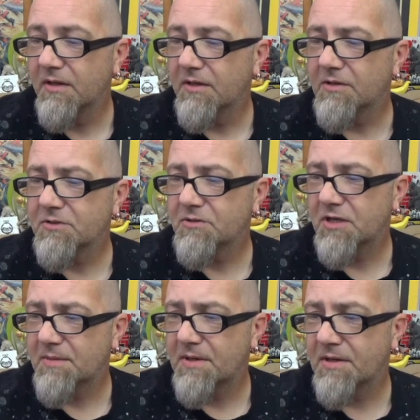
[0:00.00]
And also
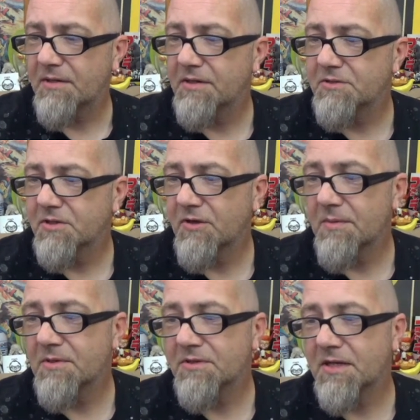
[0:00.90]
check them out on Instagram
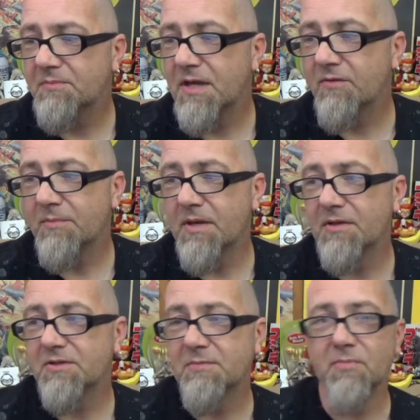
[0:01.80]
at the same thing,
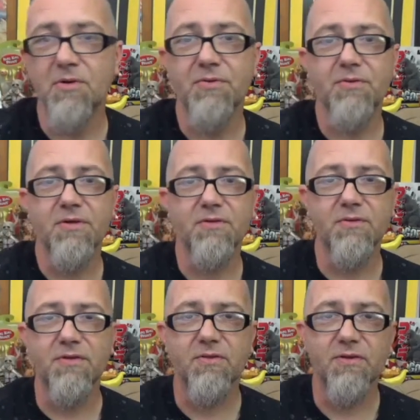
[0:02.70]

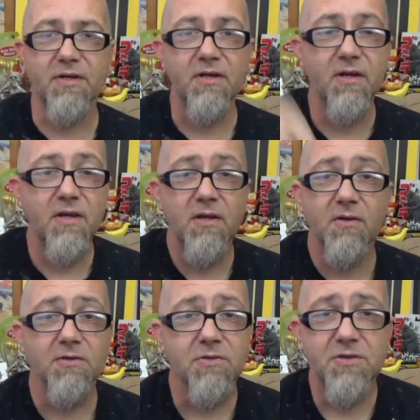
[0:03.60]
rebelliousandbold333. You can
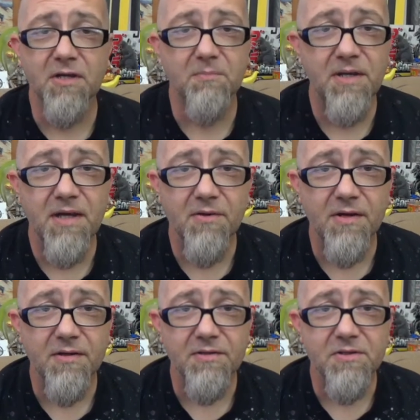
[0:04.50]
also check me out
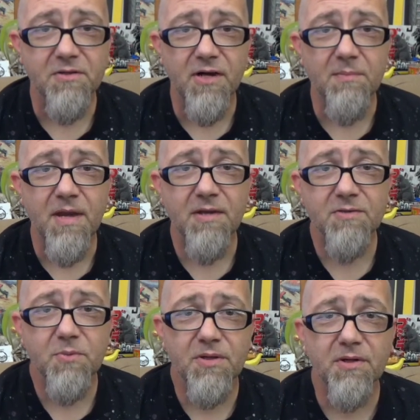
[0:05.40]
on Instagram and
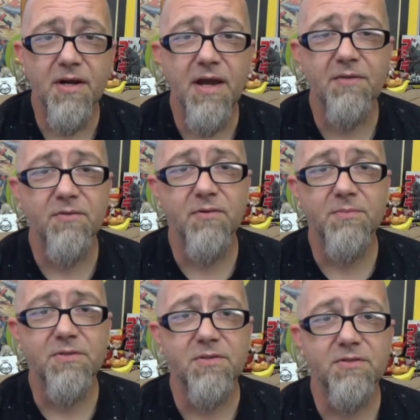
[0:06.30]
Twitter at
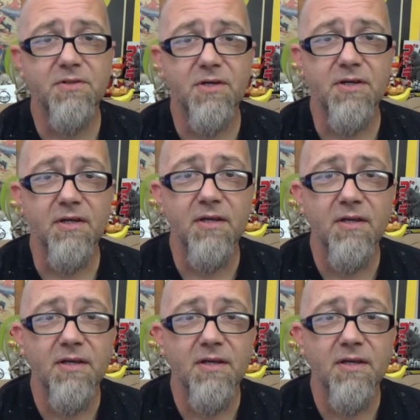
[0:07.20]
TheRealMrDirty.